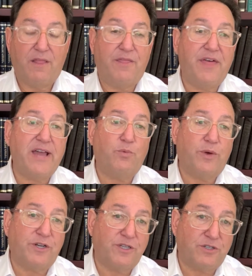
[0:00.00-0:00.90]
then
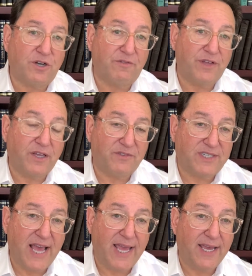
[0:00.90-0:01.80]
we're deserving of
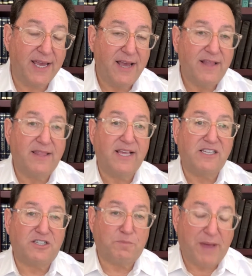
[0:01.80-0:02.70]
saying
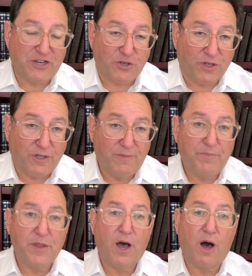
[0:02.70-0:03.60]
these special,
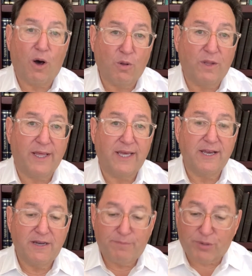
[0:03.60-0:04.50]
holy
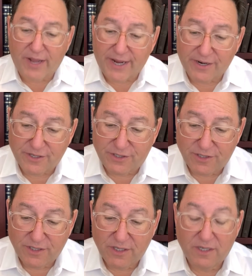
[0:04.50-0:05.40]

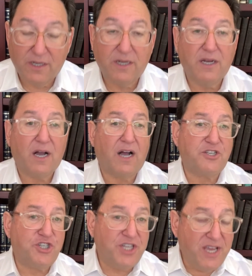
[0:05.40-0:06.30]
prayers,
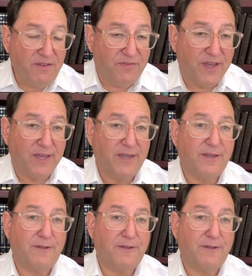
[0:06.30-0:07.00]
achieving